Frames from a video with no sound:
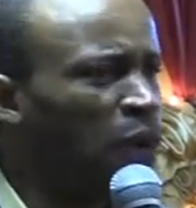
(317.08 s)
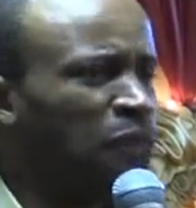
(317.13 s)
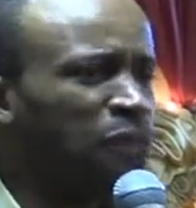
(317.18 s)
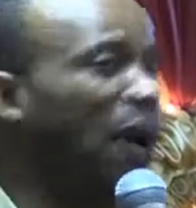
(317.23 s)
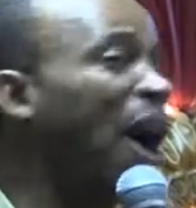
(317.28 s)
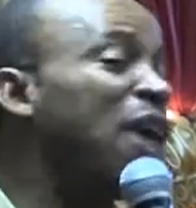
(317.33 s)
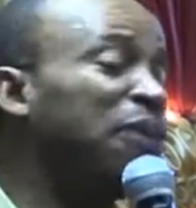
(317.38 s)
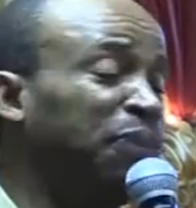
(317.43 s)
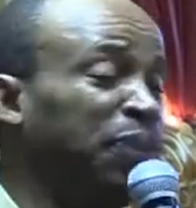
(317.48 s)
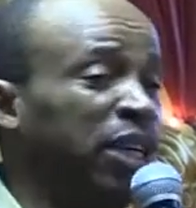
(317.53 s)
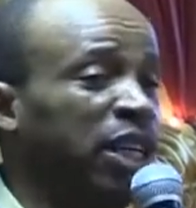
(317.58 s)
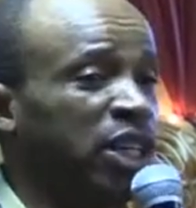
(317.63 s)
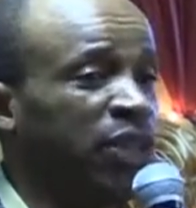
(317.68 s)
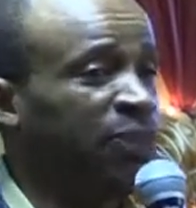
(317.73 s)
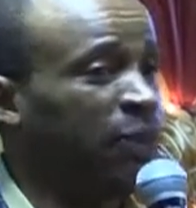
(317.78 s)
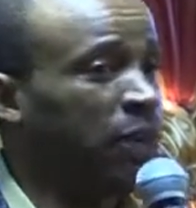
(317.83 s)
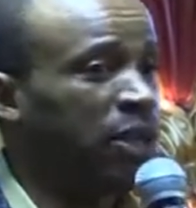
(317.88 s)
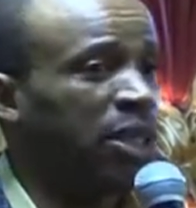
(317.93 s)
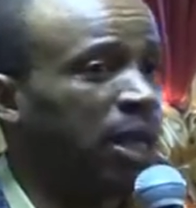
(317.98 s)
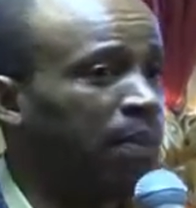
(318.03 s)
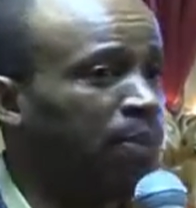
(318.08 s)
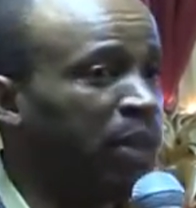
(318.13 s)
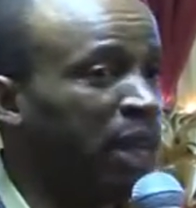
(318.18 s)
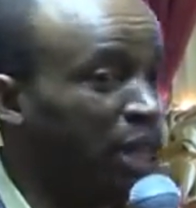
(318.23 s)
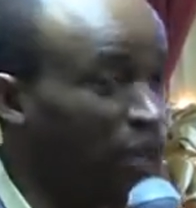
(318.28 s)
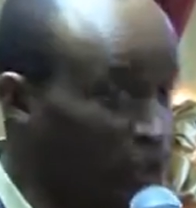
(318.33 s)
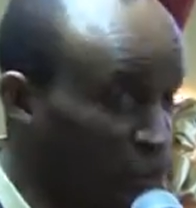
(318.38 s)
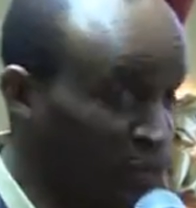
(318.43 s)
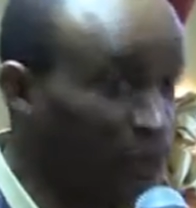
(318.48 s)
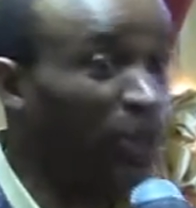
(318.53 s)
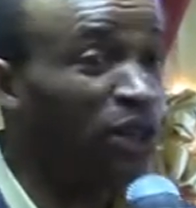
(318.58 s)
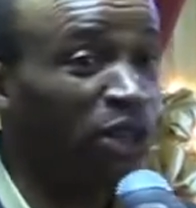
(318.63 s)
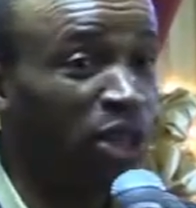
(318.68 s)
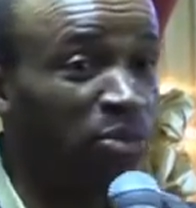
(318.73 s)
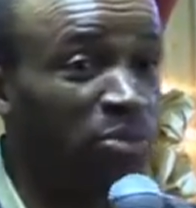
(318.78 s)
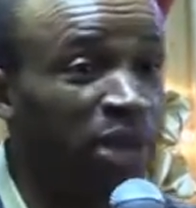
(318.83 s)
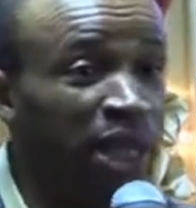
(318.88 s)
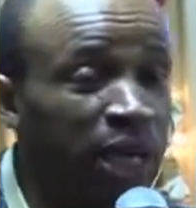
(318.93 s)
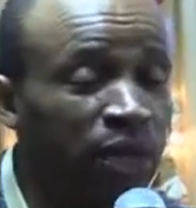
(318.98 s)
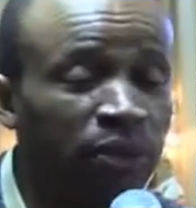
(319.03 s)
for five years, for example, are you
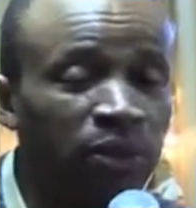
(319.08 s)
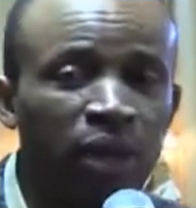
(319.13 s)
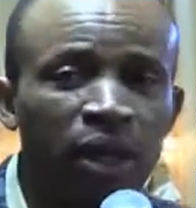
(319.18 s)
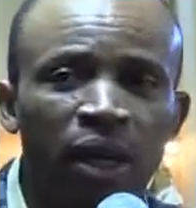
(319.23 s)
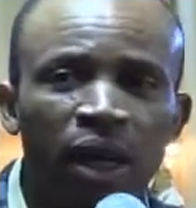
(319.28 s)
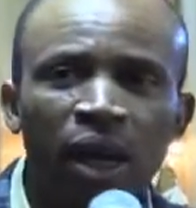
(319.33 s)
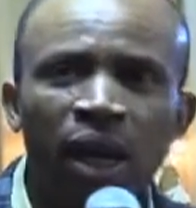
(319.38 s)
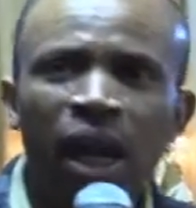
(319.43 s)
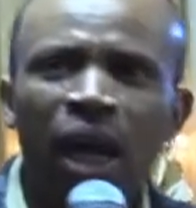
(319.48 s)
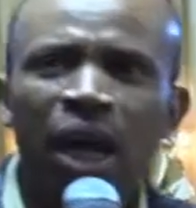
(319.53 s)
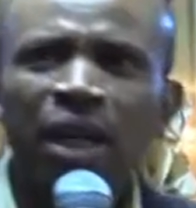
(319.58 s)
following me now?